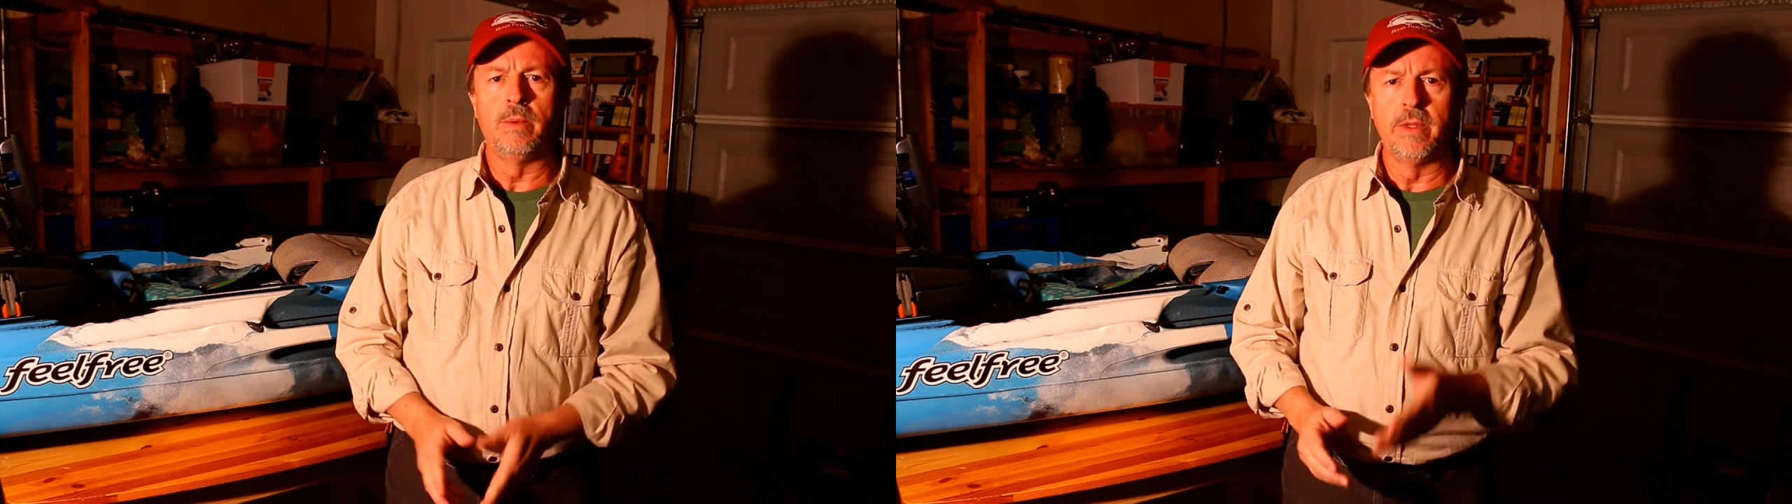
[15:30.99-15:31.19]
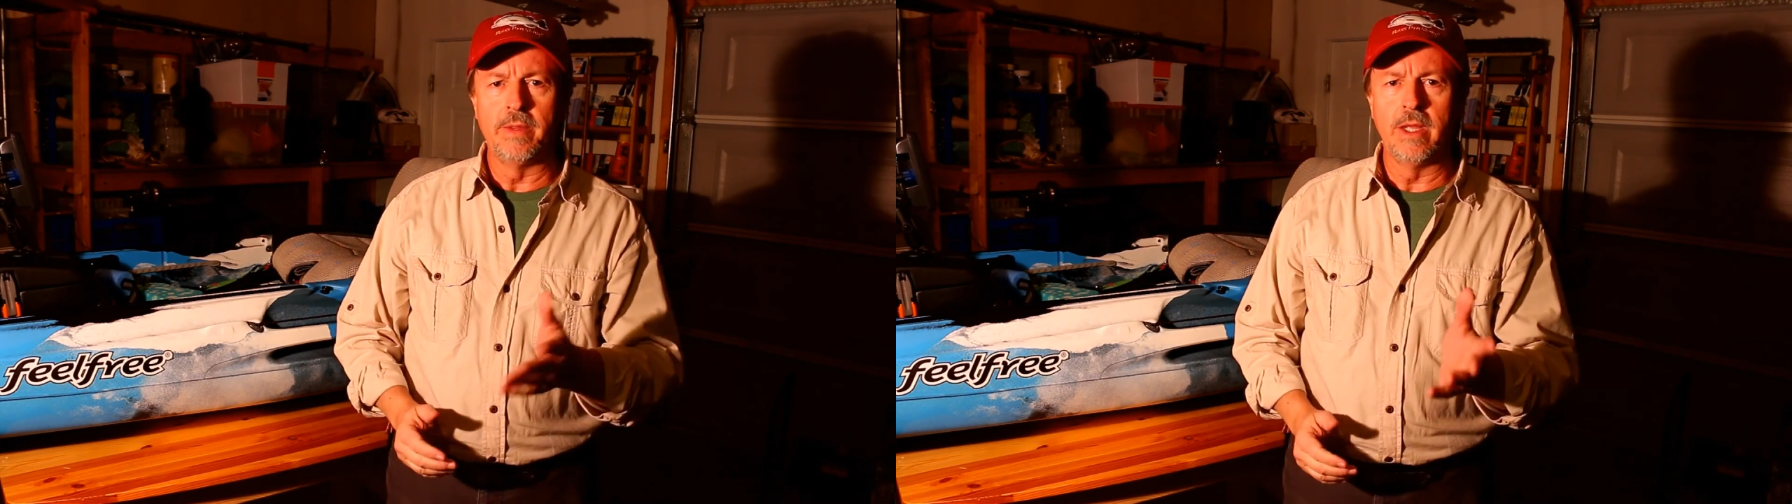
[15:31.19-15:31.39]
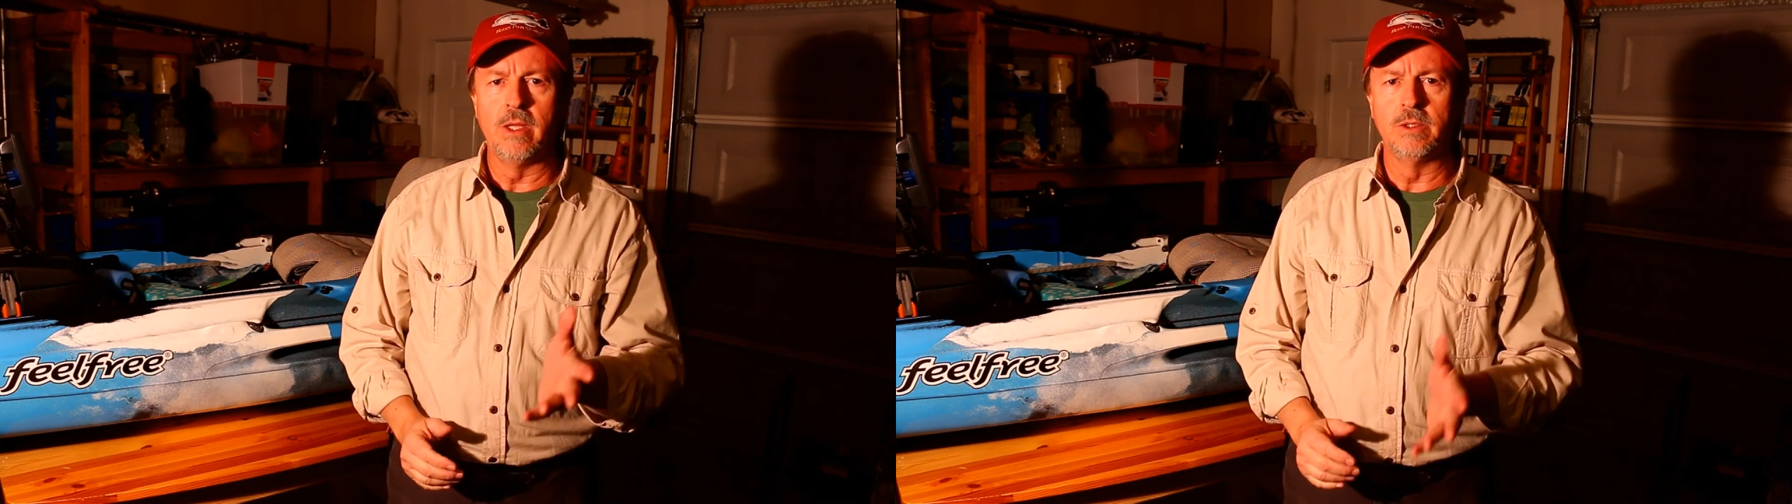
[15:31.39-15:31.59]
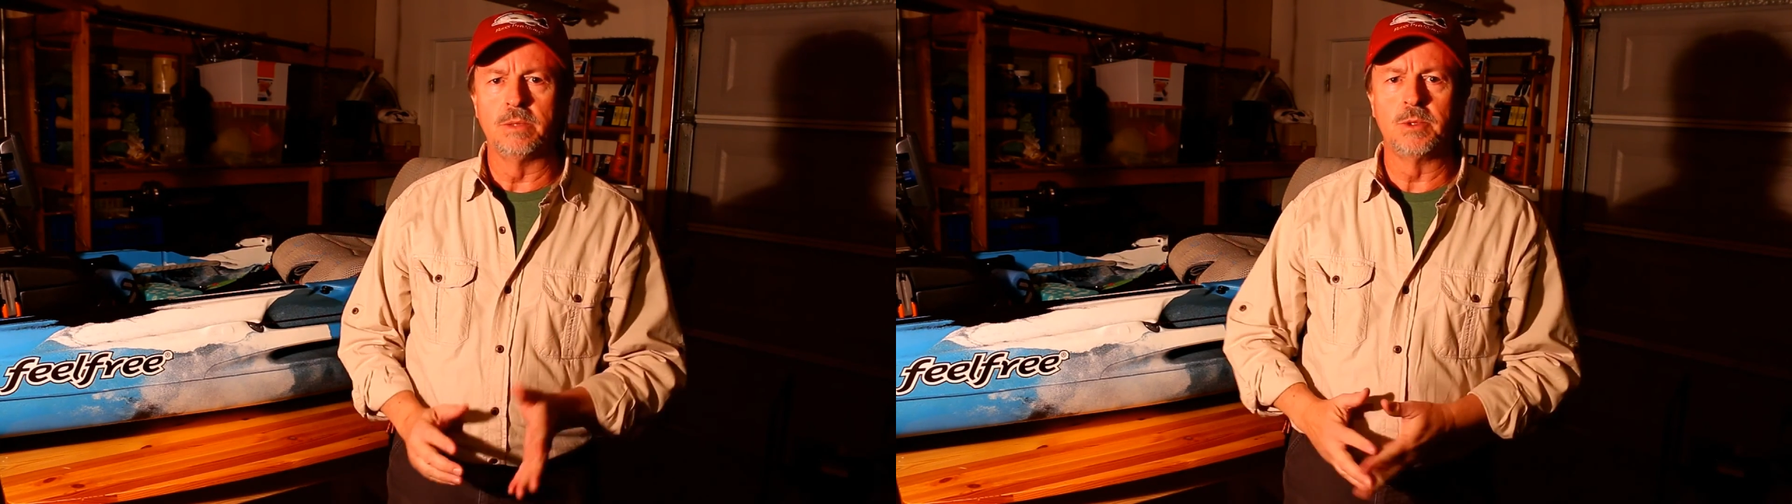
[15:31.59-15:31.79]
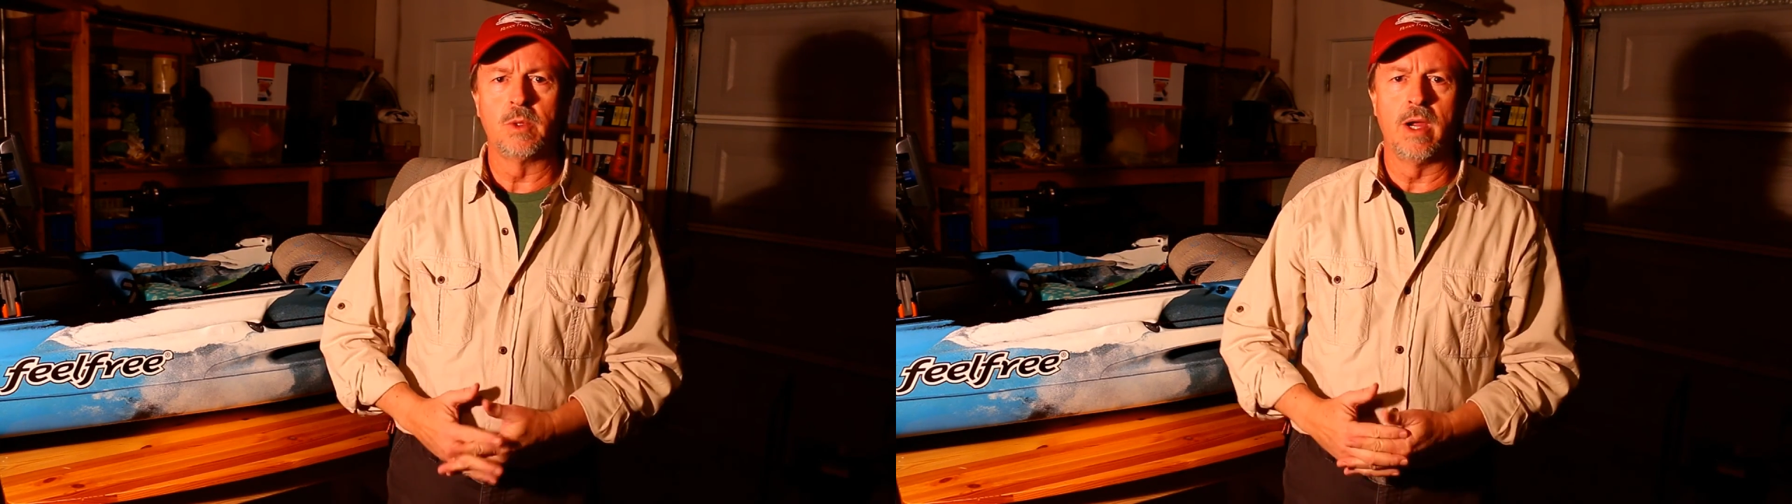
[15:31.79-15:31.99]
I want to thank you
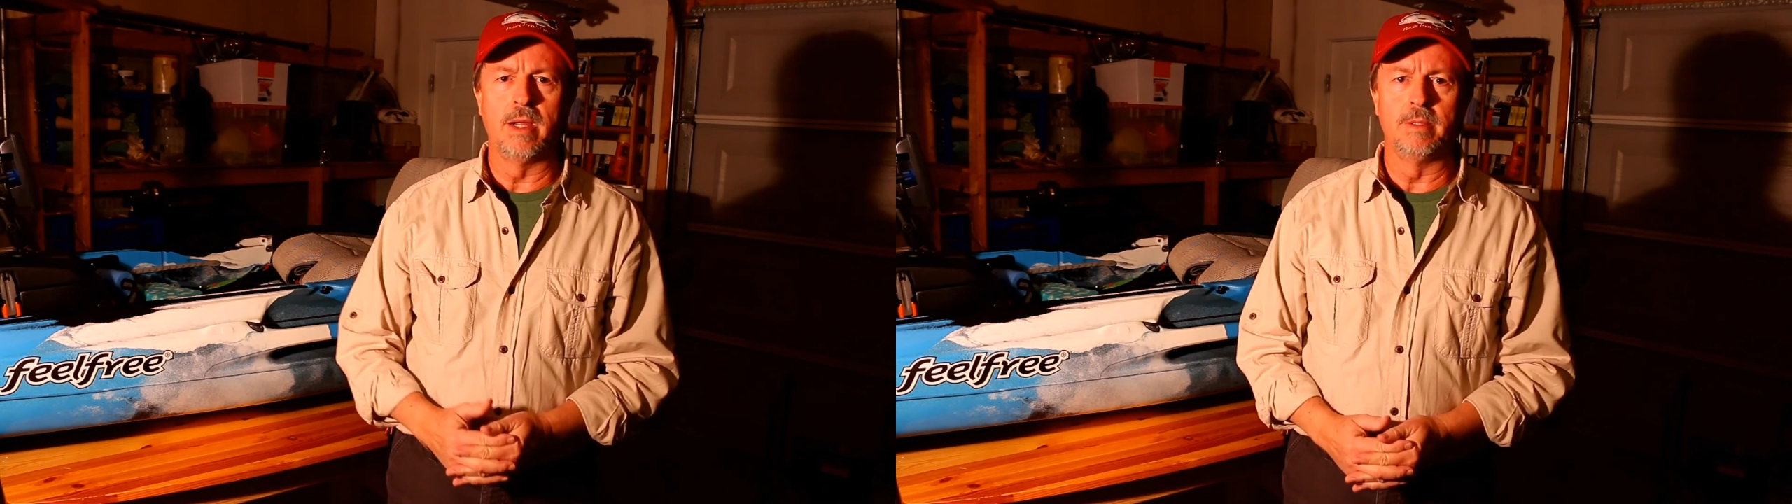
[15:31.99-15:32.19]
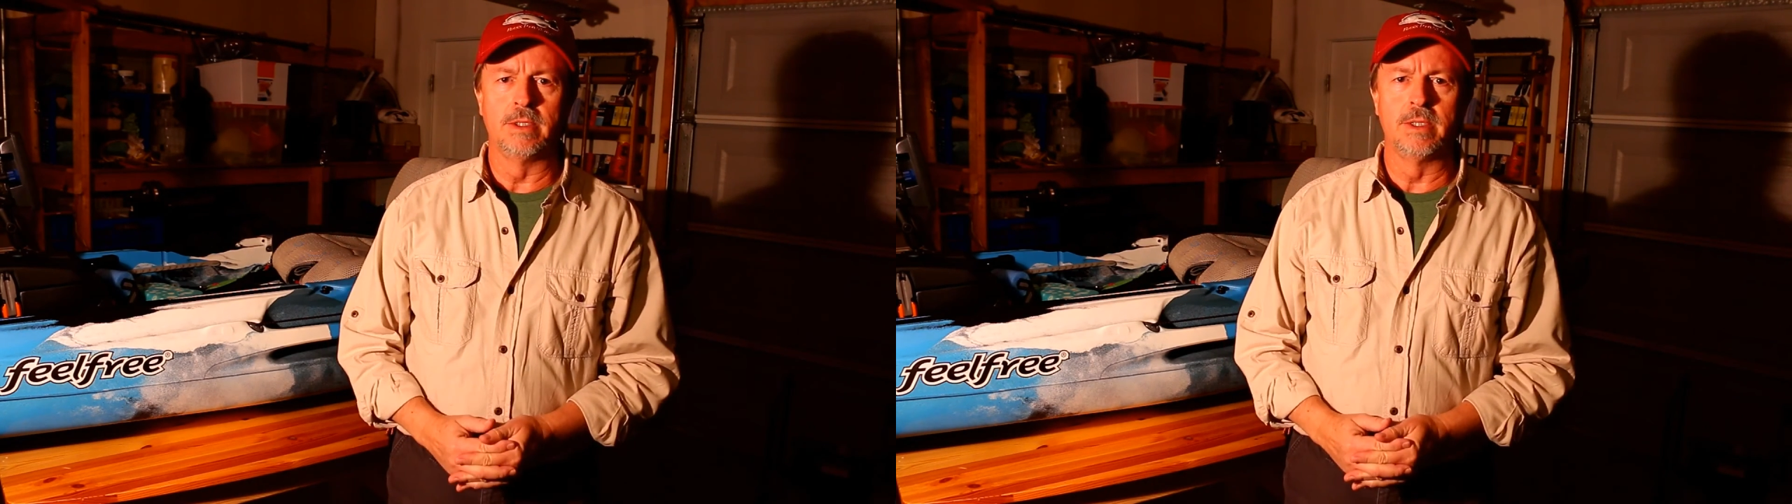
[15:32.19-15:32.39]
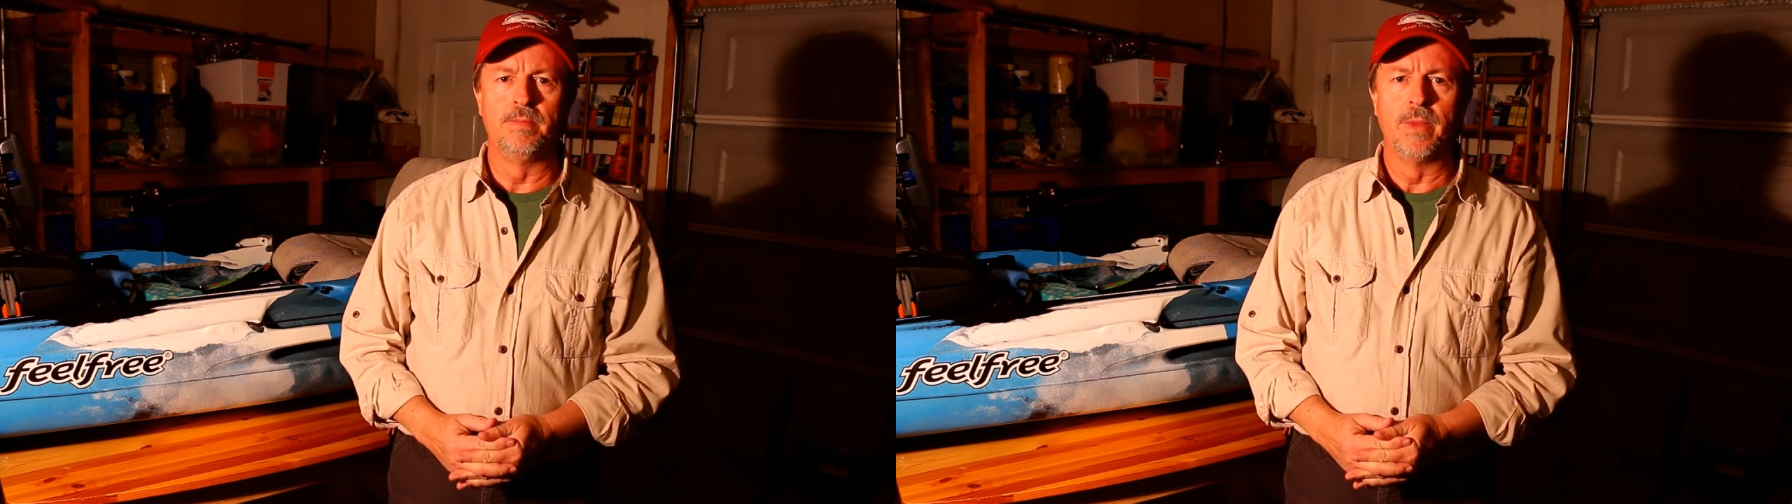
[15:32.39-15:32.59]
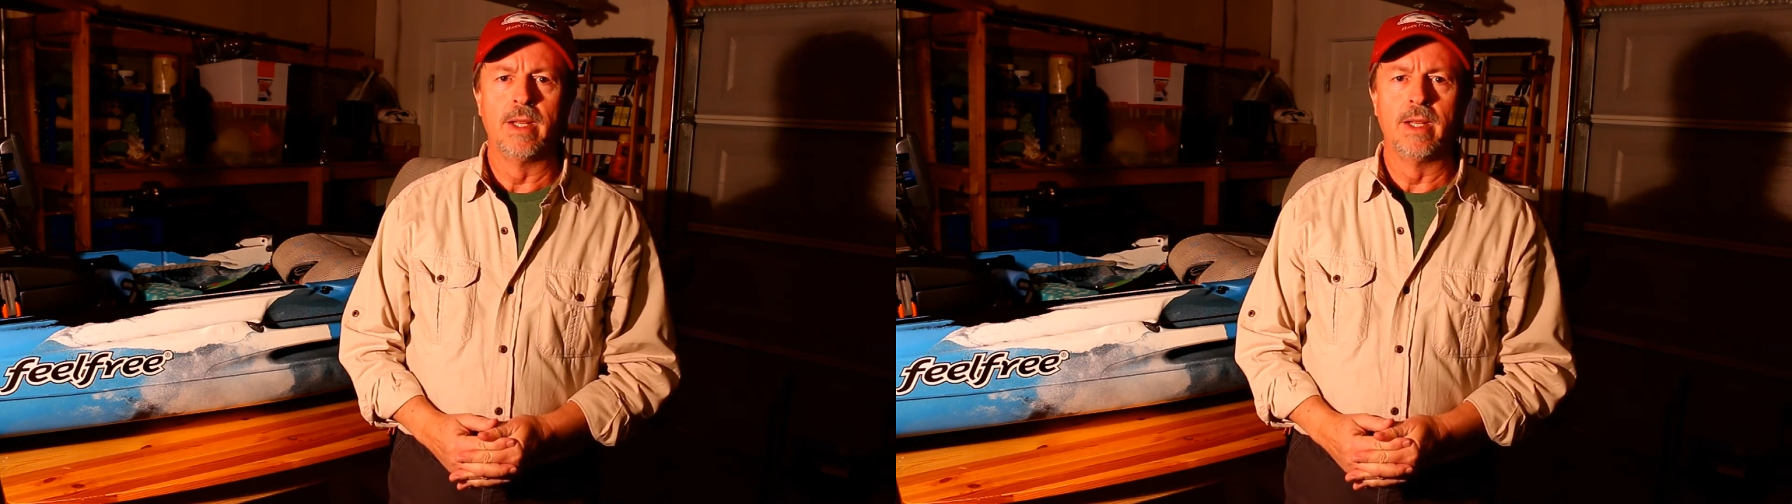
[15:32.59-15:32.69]
subscribers.